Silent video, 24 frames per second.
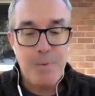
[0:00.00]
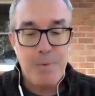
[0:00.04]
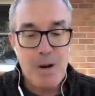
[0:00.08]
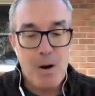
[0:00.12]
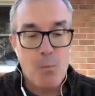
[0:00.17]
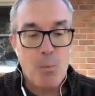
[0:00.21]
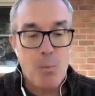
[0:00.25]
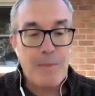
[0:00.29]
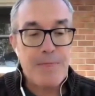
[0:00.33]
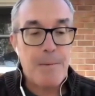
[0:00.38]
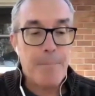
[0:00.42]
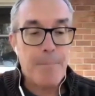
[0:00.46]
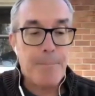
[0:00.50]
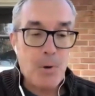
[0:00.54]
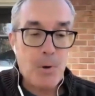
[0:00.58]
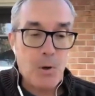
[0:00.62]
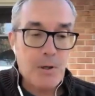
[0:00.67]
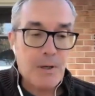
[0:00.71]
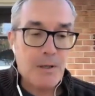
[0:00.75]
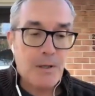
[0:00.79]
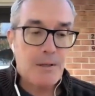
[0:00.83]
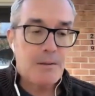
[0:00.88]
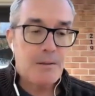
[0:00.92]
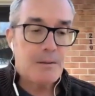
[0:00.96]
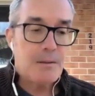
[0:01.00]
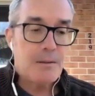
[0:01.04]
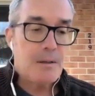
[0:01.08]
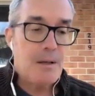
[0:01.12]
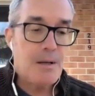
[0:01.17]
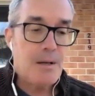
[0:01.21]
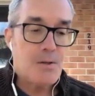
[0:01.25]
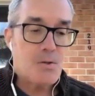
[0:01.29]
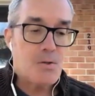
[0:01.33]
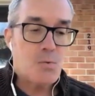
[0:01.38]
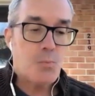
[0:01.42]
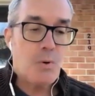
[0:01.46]
you know, what the book
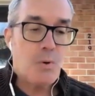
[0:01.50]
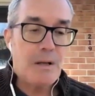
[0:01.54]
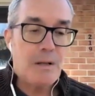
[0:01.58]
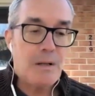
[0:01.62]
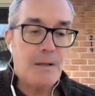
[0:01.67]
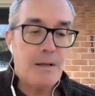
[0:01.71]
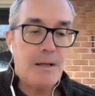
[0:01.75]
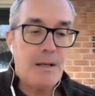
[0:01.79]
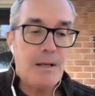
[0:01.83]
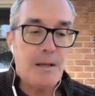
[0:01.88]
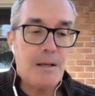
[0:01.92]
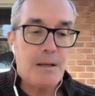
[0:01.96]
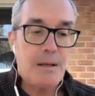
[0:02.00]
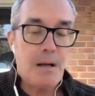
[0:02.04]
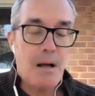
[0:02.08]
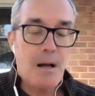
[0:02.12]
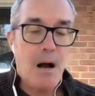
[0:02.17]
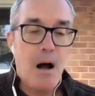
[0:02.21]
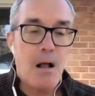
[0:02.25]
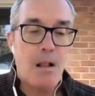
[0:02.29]
is really